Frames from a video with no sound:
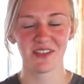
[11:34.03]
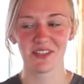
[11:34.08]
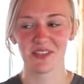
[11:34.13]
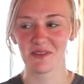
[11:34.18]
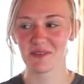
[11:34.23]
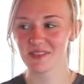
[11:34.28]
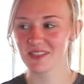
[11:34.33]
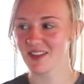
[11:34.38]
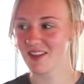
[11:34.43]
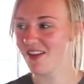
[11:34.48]
So
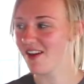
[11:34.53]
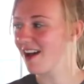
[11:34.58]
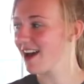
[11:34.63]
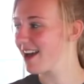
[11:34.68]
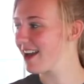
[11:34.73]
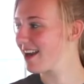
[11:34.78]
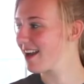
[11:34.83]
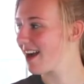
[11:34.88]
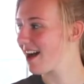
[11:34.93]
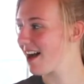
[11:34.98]
there was a
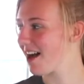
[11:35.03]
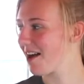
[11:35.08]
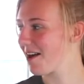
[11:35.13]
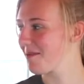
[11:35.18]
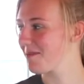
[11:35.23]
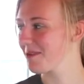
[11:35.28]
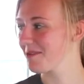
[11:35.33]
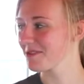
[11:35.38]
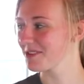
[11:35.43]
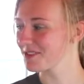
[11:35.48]
lot.
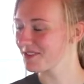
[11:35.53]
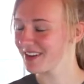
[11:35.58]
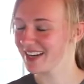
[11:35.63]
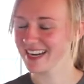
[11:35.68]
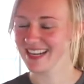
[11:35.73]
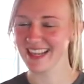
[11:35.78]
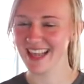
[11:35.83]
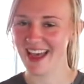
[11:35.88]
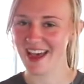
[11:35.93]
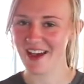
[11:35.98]
It was
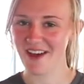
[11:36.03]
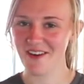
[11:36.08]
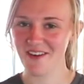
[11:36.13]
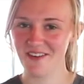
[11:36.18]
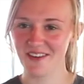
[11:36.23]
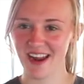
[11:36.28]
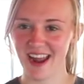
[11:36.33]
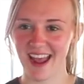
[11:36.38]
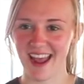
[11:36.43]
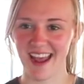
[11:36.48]
very
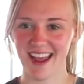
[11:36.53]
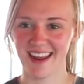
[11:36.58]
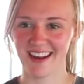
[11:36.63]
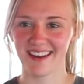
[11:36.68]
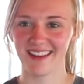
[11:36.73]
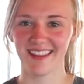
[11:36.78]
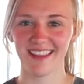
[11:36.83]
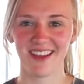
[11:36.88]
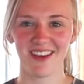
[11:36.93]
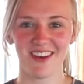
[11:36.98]
loud,
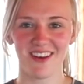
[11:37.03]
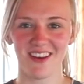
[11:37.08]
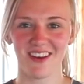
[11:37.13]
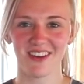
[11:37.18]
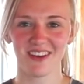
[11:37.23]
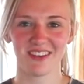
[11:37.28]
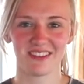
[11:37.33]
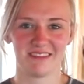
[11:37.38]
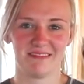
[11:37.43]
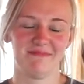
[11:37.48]
and they
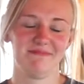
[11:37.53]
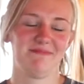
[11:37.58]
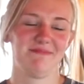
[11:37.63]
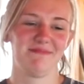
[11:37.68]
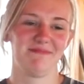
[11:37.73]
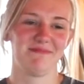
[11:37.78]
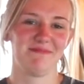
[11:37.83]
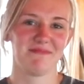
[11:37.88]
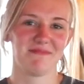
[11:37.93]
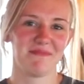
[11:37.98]
all
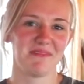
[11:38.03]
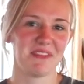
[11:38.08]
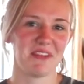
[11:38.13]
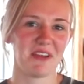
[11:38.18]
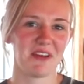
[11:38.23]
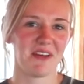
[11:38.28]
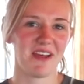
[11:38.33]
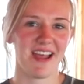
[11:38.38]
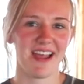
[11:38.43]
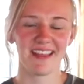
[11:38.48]

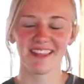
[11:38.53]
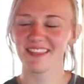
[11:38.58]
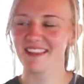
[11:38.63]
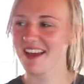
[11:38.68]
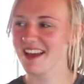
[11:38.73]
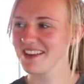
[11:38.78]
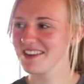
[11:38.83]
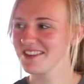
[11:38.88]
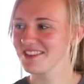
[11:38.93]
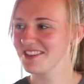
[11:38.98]
had
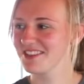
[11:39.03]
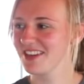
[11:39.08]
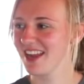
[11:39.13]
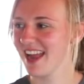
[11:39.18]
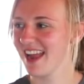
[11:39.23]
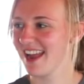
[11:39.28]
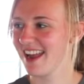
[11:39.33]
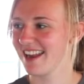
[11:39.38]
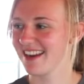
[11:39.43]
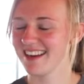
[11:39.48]
lunch,
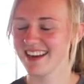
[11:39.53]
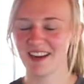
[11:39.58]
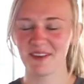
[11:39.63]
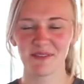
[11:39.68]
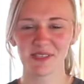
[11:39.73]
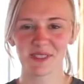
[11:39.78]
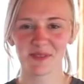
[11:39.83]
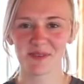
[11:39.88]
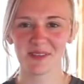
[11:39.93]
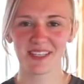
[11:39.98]
and
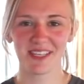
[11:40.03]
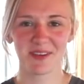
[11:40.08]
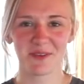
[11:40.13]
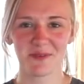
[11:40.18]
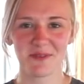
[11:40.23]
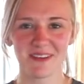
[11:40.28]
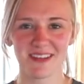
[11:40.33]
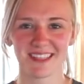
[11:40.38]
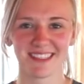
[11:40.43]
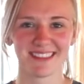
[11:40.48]
it was really
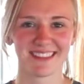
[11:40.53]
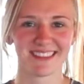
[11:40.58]
cool.